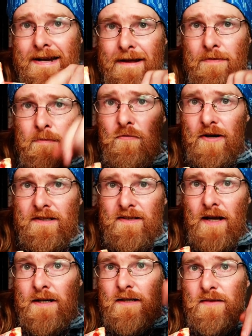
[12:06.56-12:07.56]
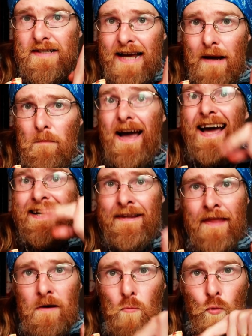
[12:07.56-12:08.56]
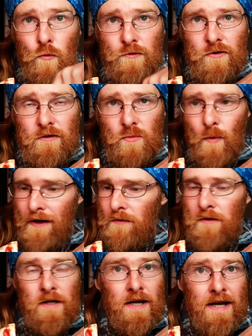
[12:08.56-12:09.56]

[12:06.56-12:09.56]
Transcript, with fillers: give them a rinse under the tap and add that water as well.